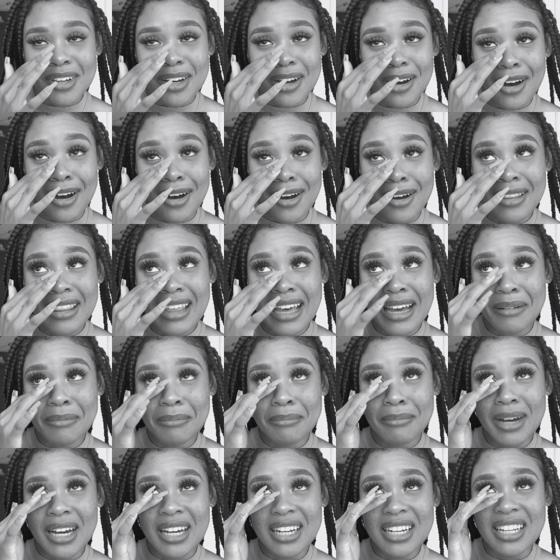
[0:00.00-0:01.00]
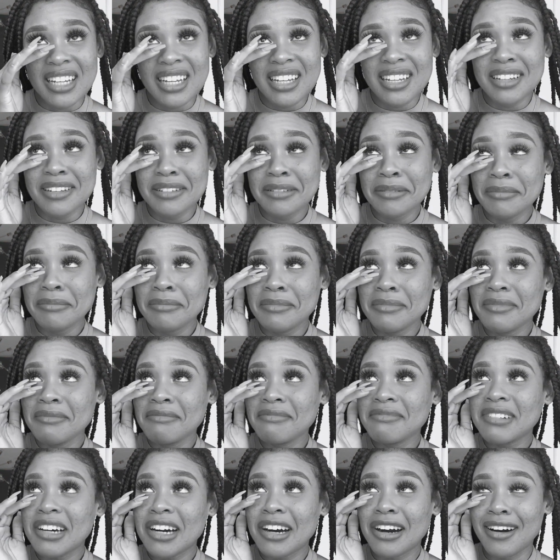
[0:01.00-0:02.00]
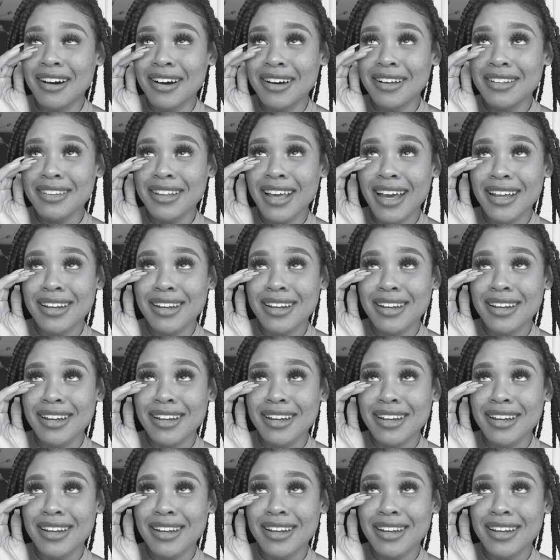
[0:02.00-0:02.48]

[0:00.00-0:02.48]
All that money. All that